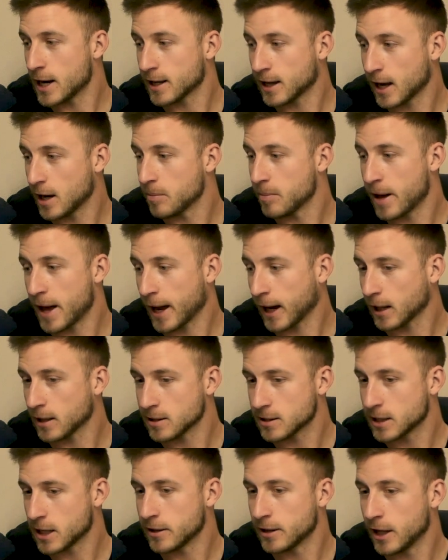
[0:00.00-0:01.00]
and came back
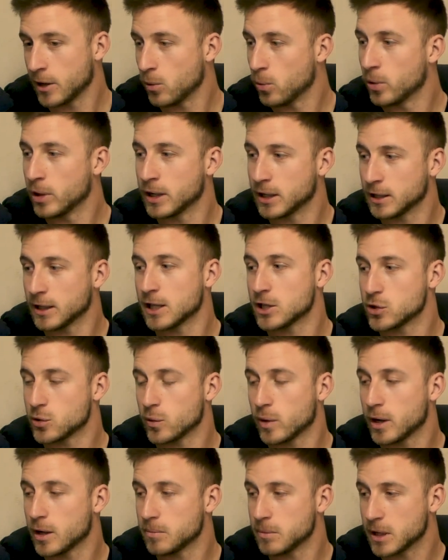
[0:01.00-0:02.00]
and said they wouldn't let
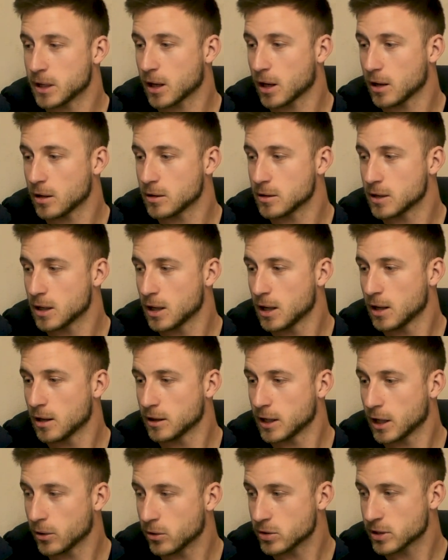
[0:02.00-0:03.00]
you in because
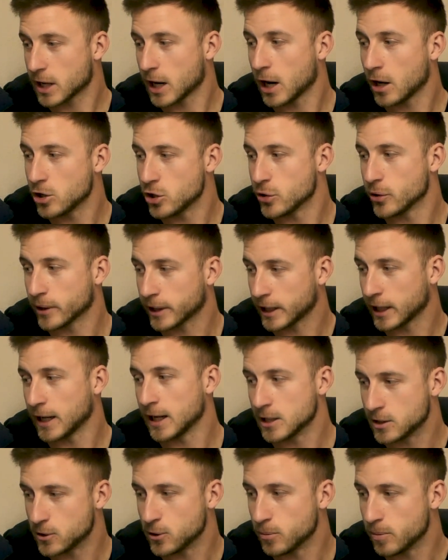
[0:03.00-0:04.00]
they were scared you were going to
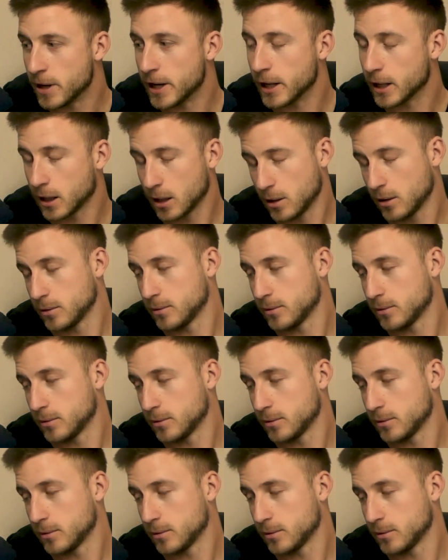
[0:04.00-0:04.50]
get too big.